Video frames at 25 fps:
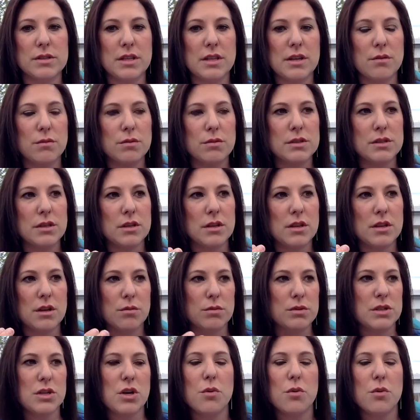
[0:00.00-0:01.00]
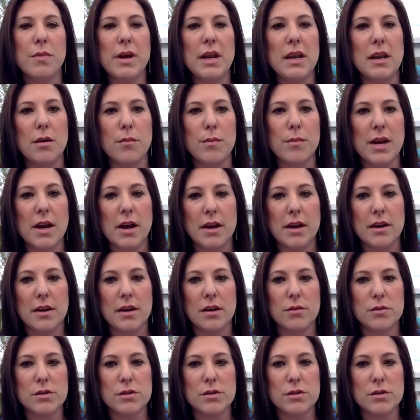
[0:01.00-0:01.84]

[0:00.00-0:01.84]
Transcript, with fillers: and there was there was no meaning behind it.